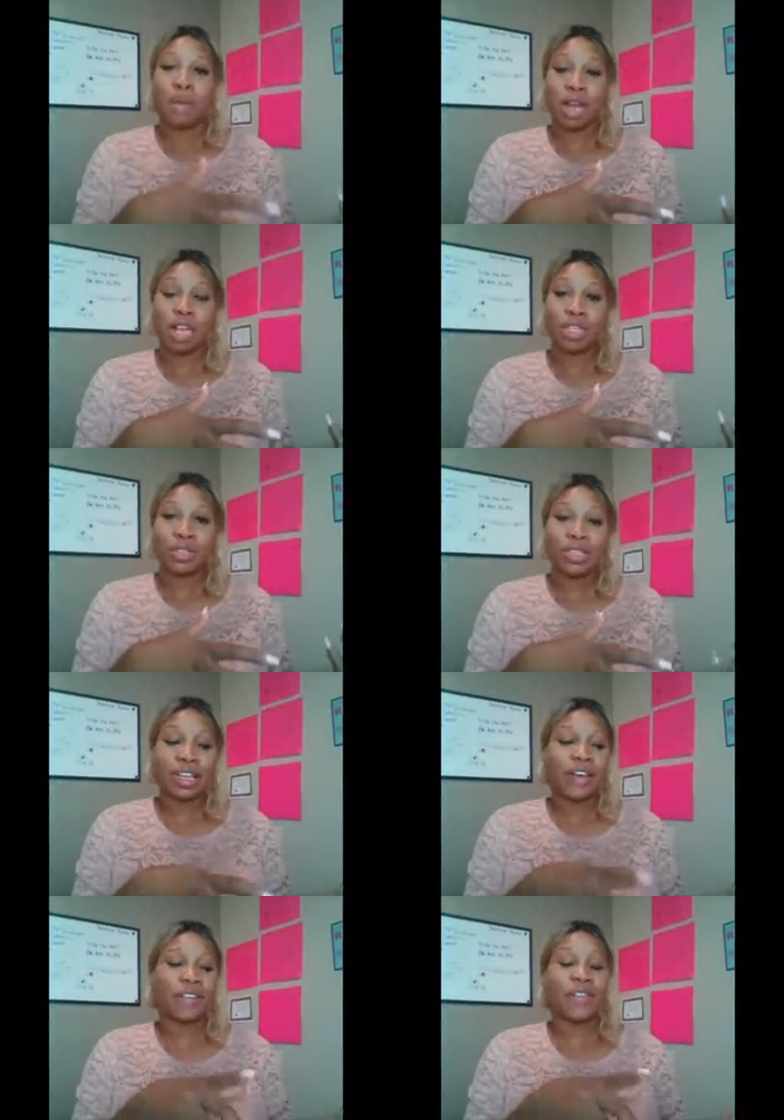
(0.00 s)
market
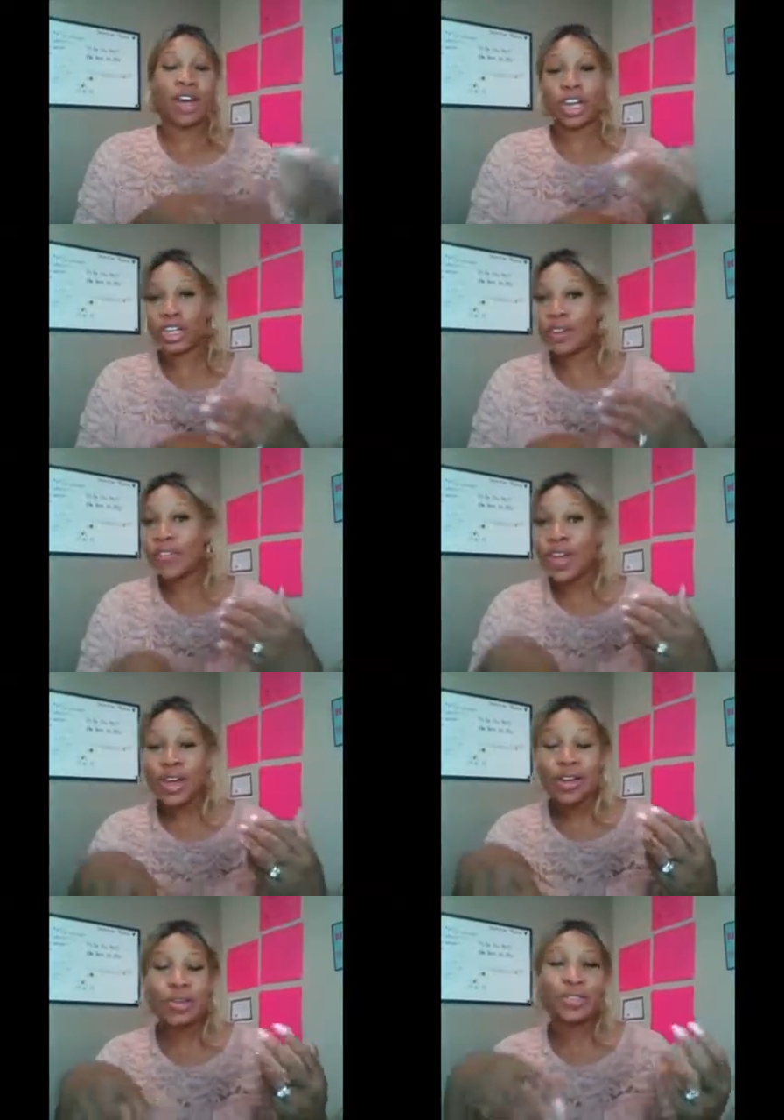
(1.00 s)
yourself on your
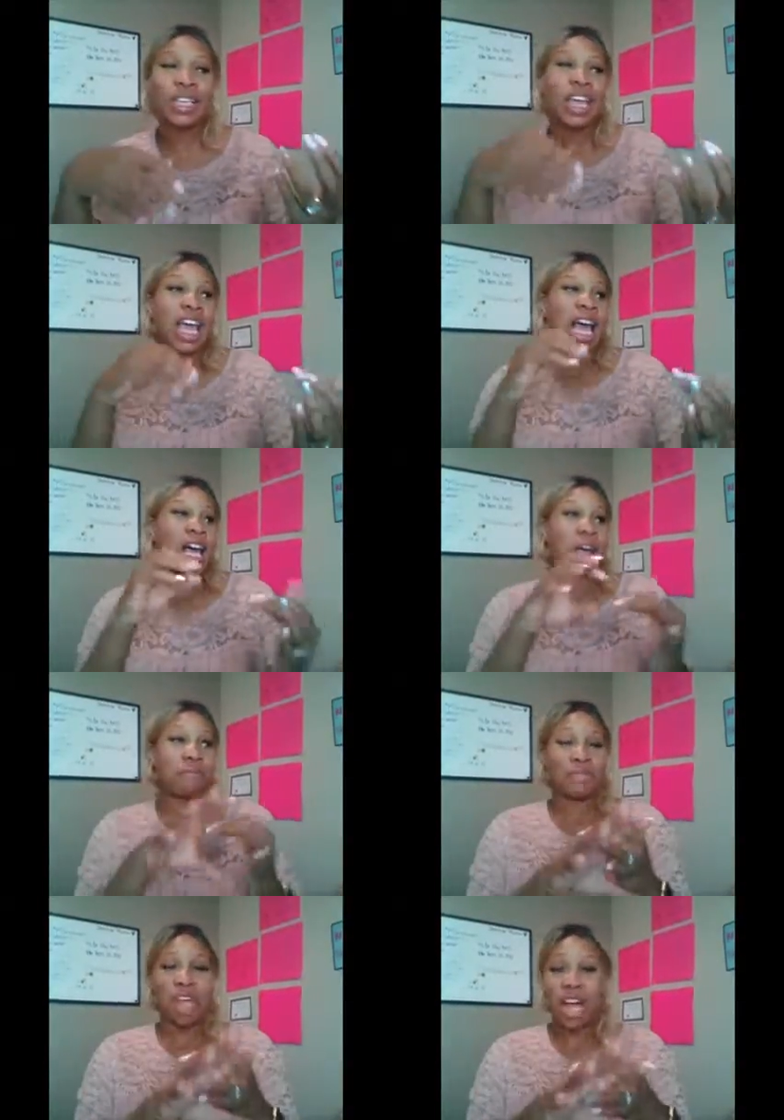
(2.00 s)
phone,
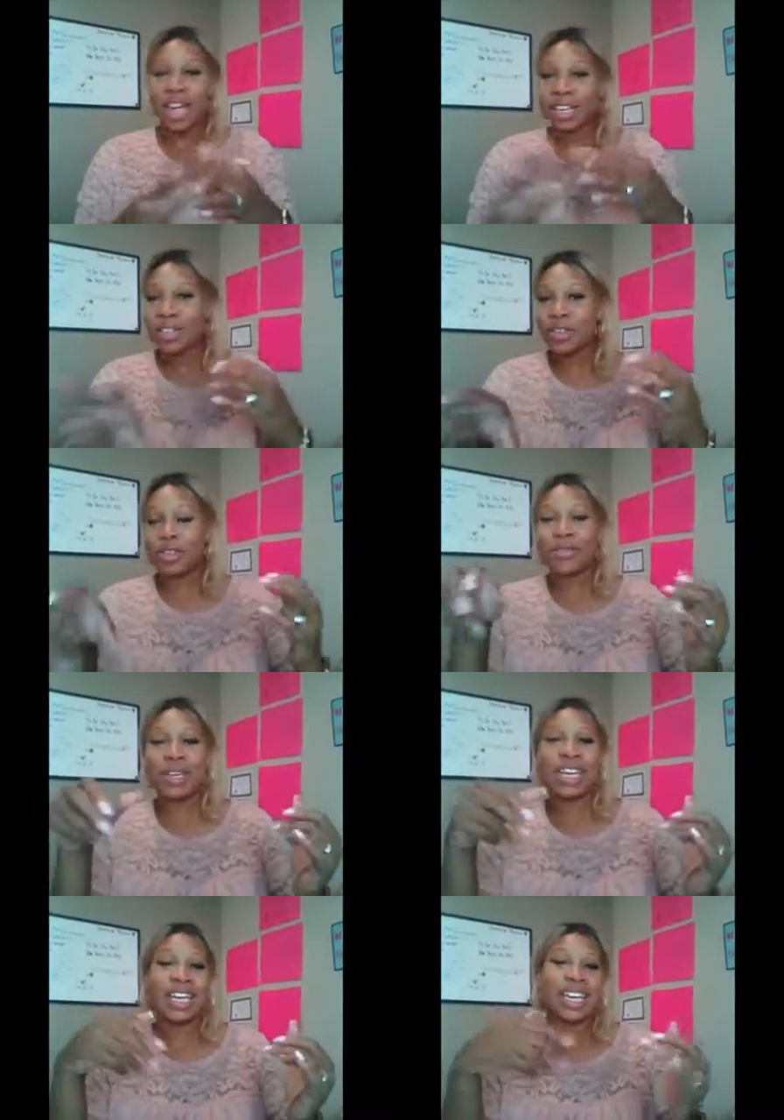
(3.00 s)
on social
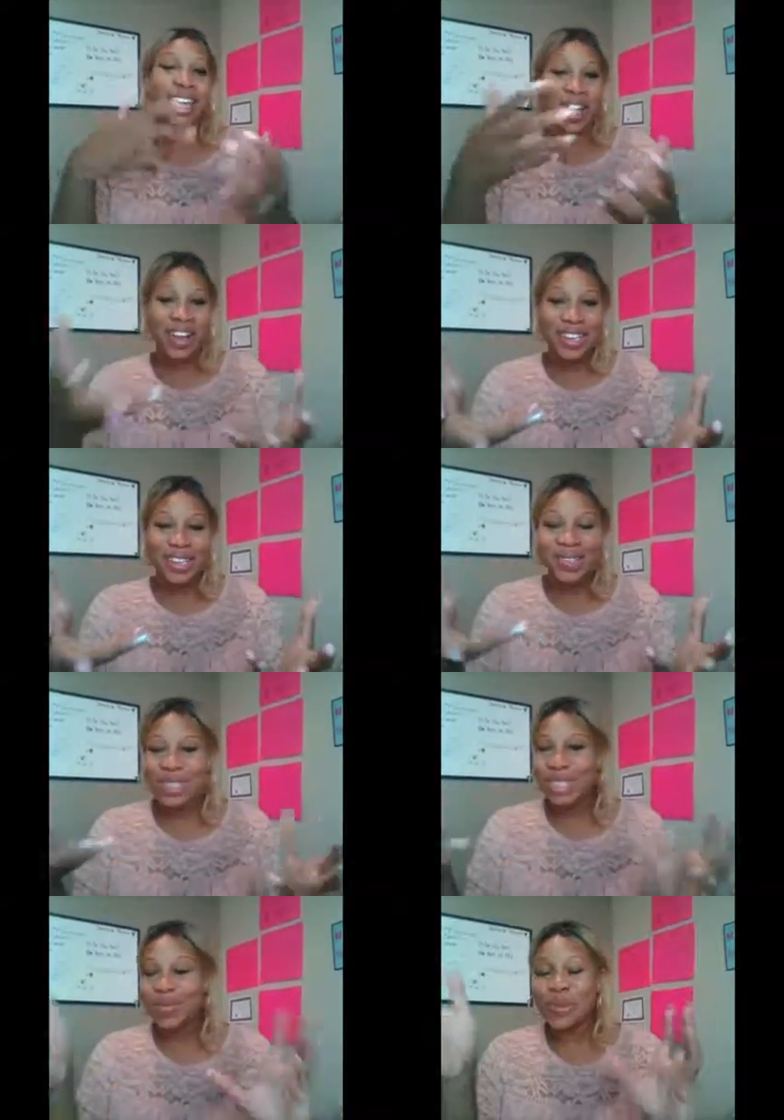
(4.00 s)
media, on
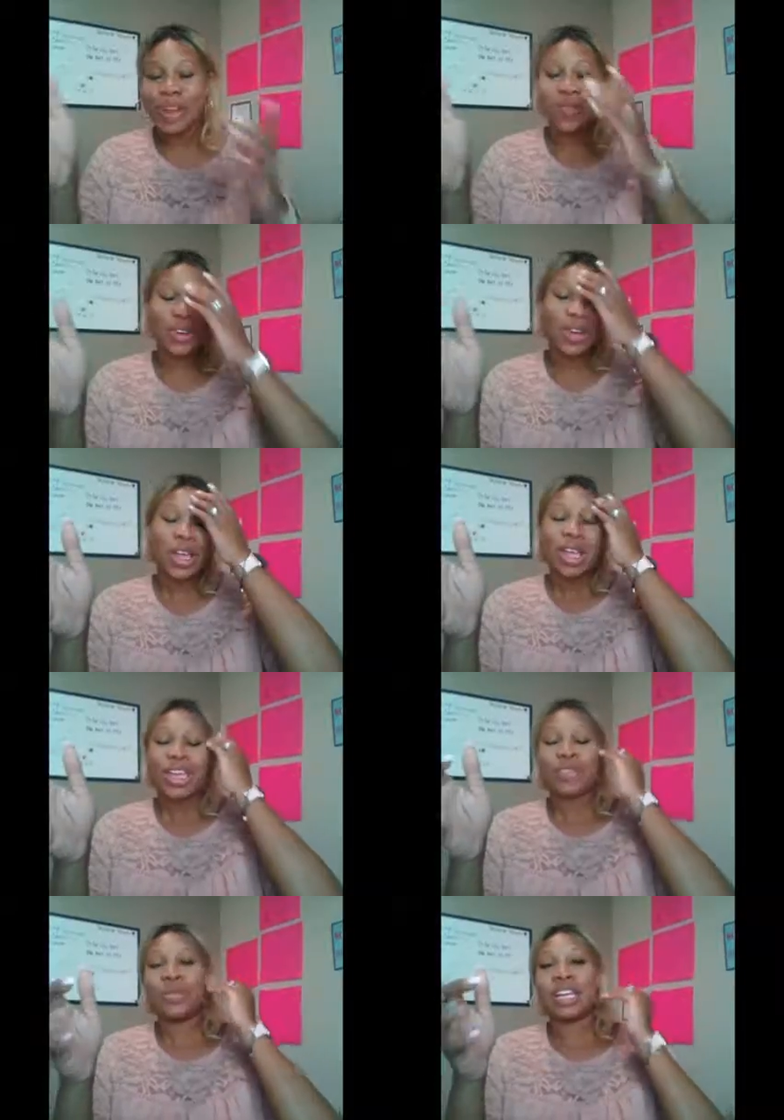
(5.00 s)
YouTube, wherever
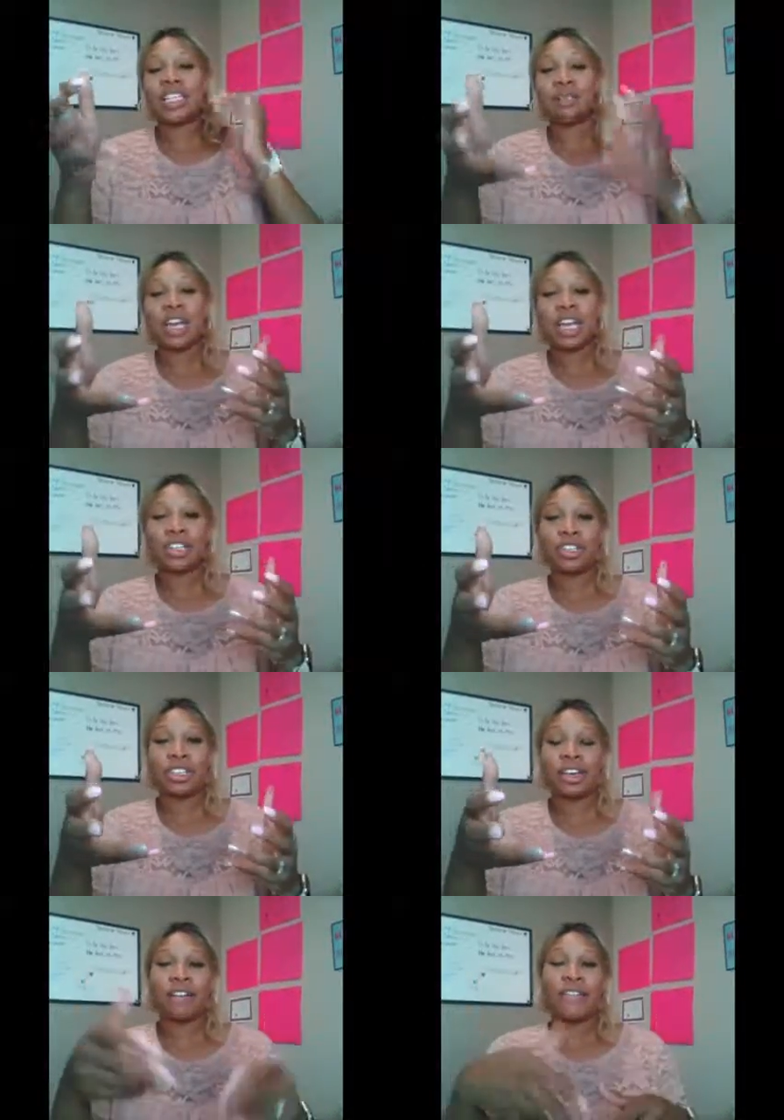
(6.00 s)
you like to market
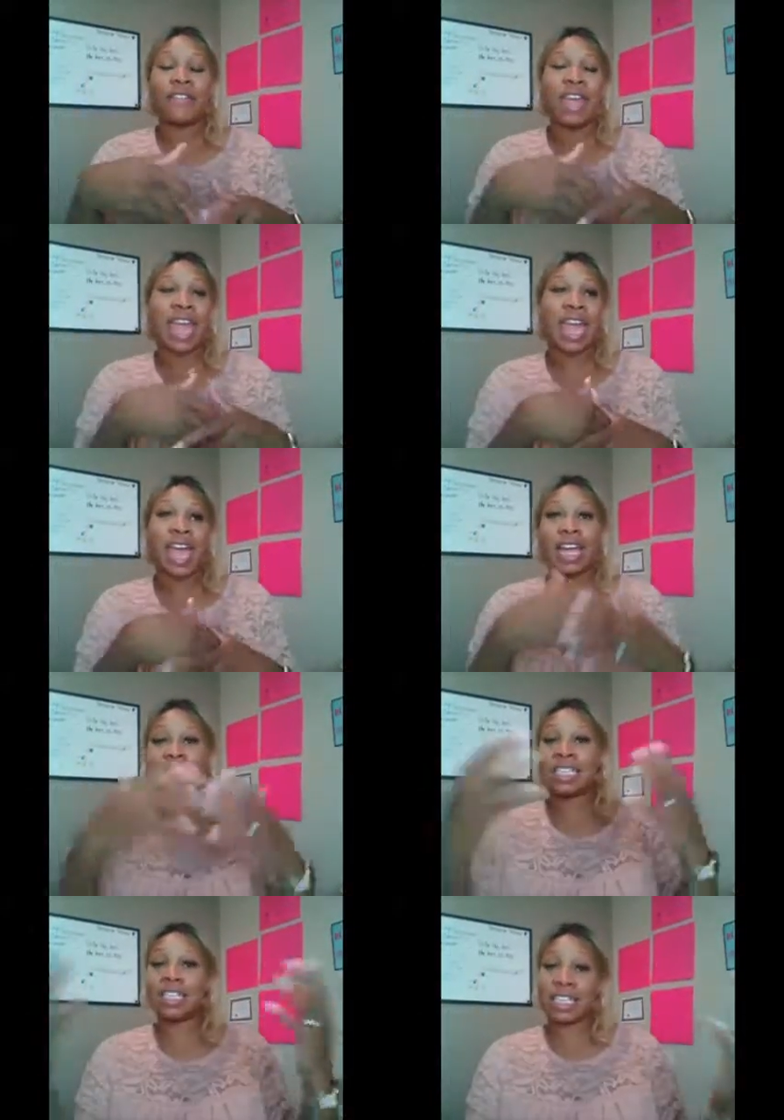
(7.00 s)
yourself
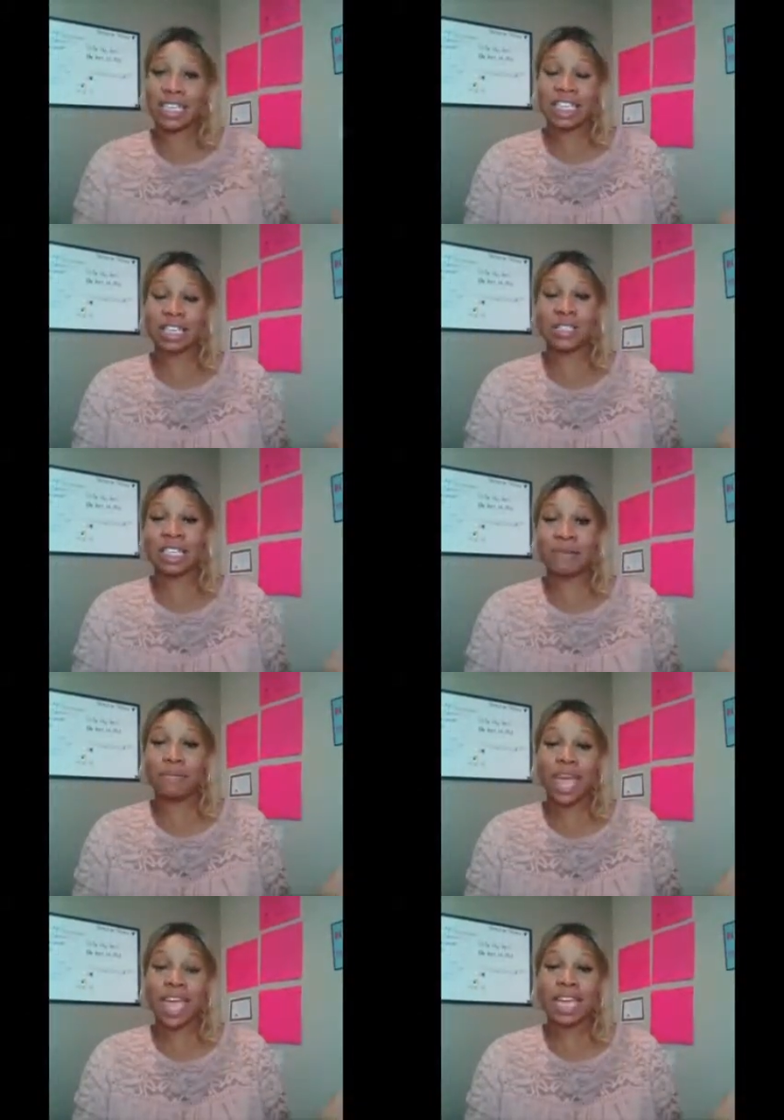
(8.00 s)
and continue to
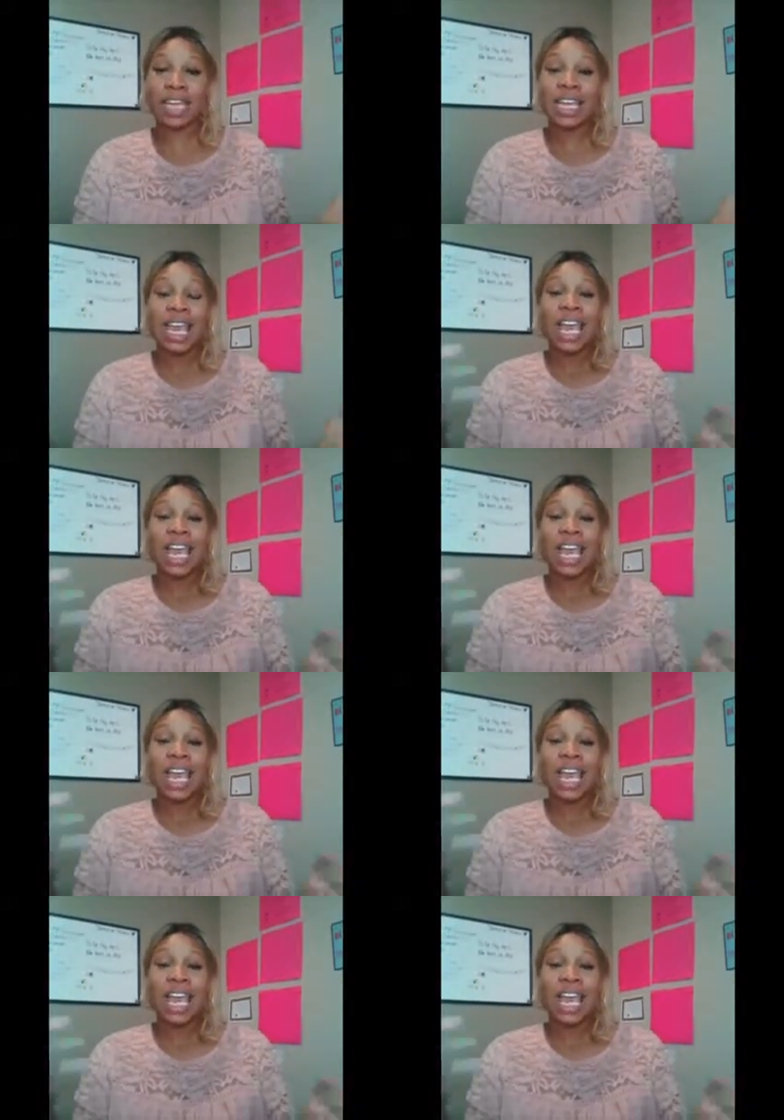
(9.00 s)
get paid.